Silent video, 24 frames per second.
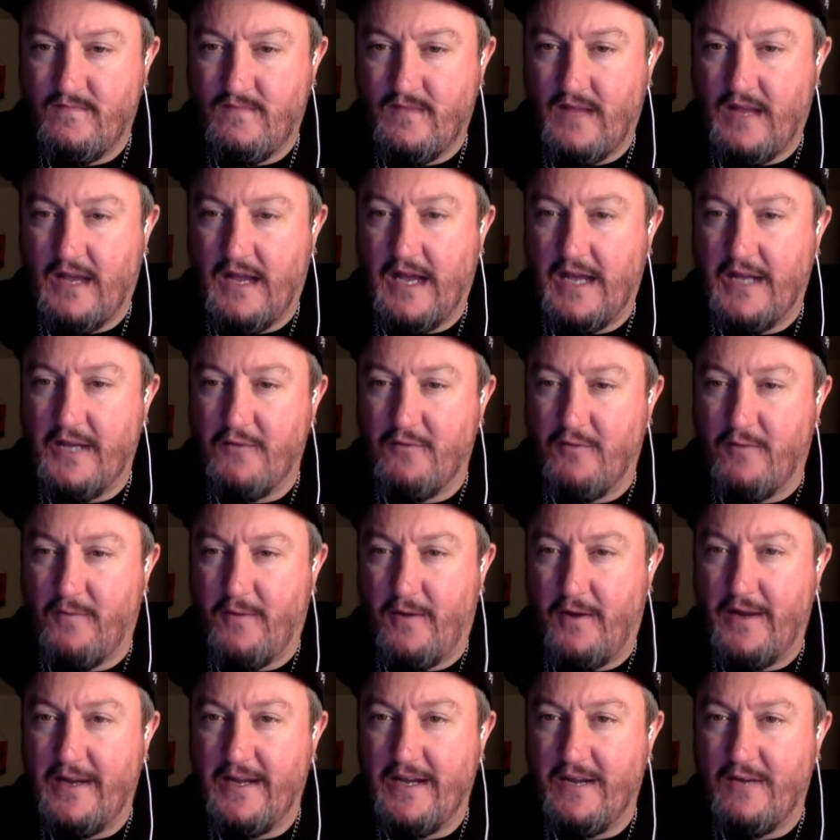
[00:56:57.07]
You were
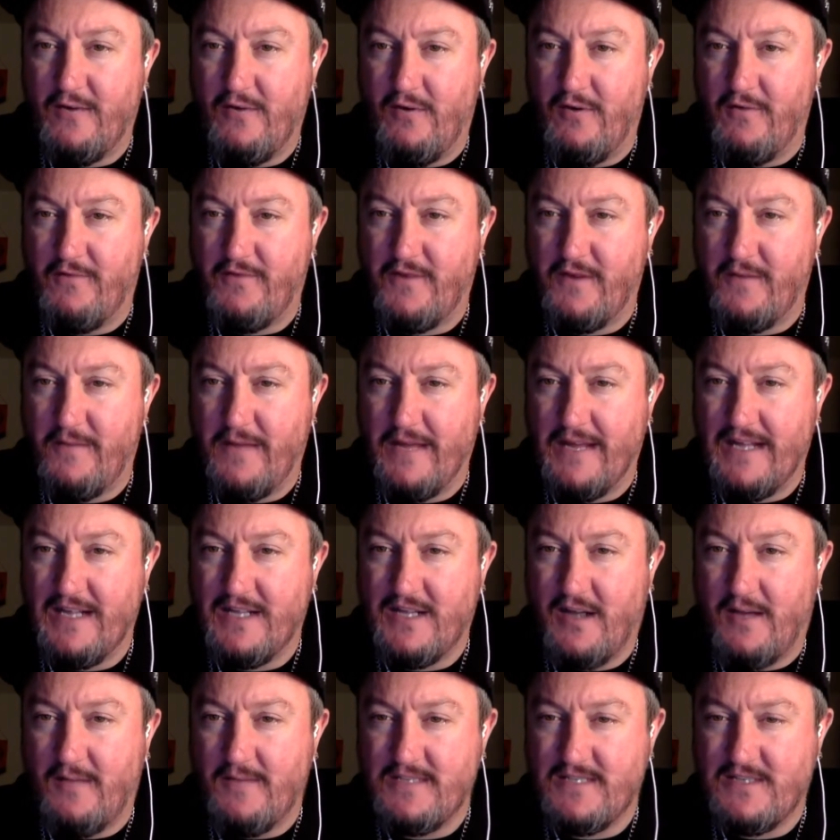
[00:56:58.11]
behind the goal for the Michael
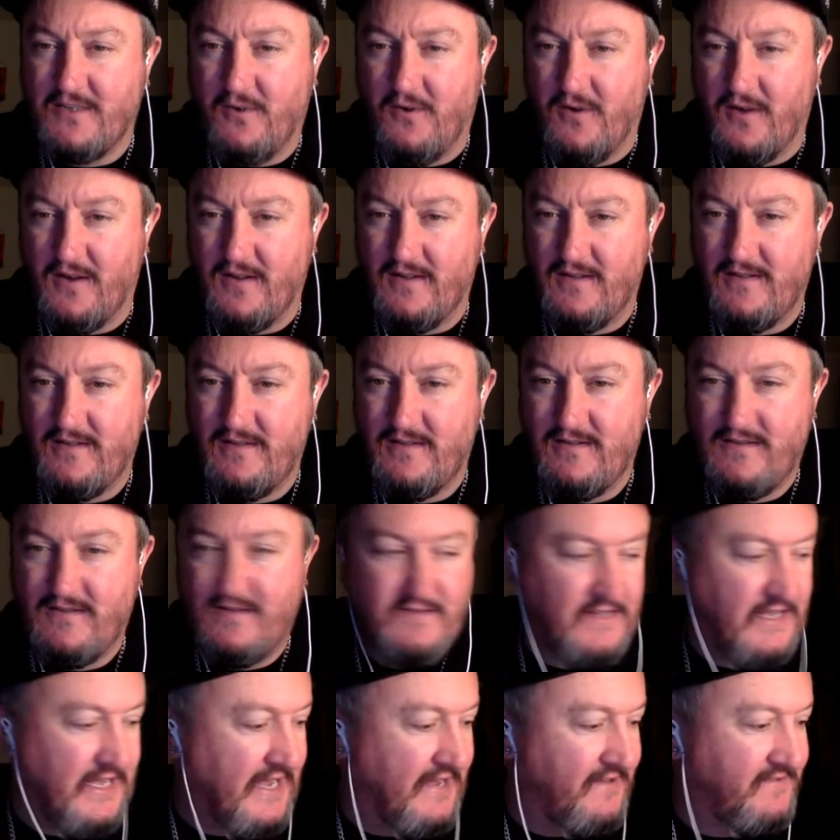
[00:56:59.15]
Thomas goal,
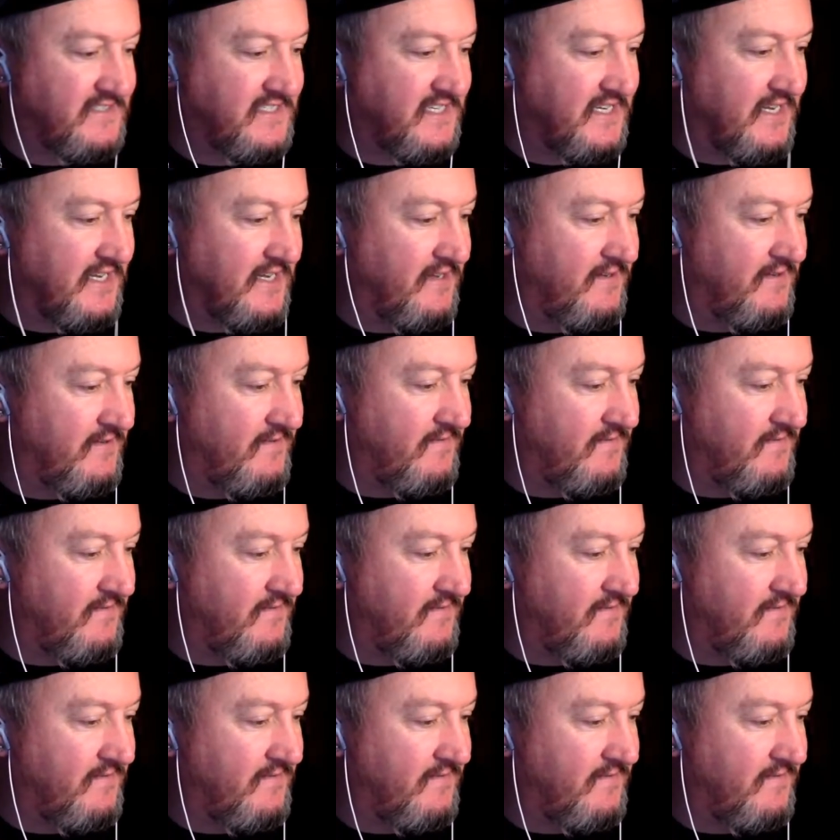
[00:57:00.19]
AFC.